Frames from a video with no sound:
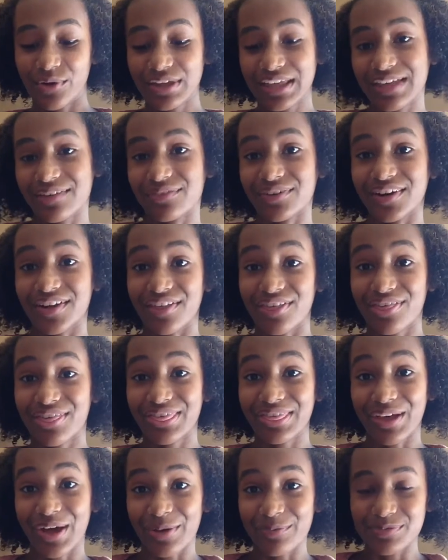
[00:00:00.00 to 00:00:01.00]
Give it a
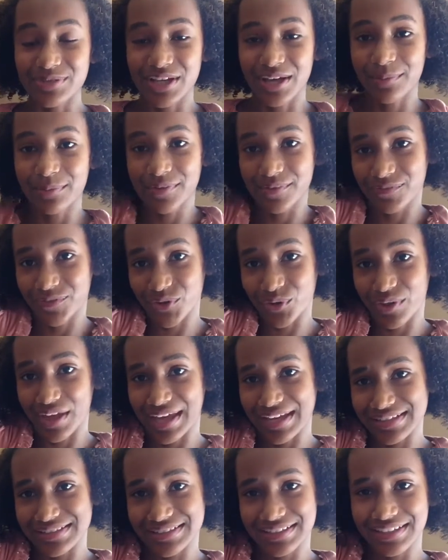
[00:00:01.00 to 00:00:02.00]
thumbs up if you
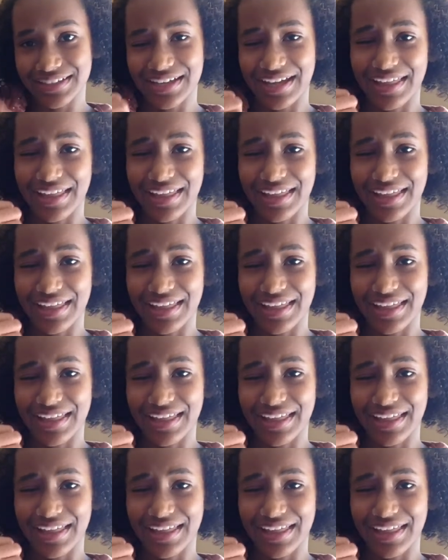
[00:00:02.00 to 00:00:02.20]
liked it